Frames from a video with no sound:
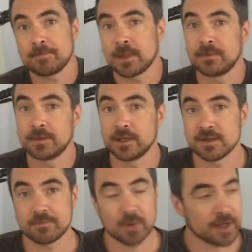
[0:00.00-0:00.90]
These
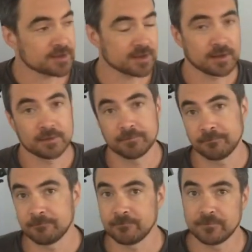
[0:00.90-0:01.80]
bikes are
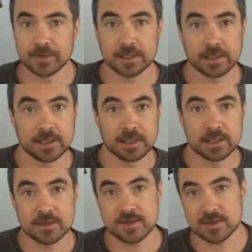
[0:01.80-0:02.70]
fairly
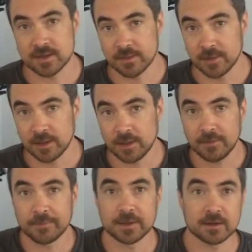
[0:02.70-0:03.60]
similar,
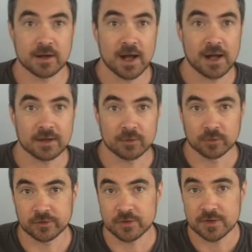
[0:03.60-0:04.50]
but there are also
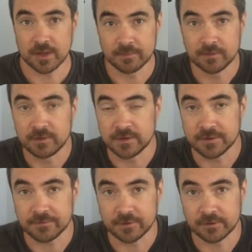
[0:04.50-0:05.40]
some
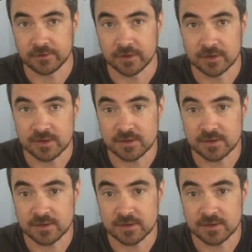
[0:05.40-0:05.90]
differences.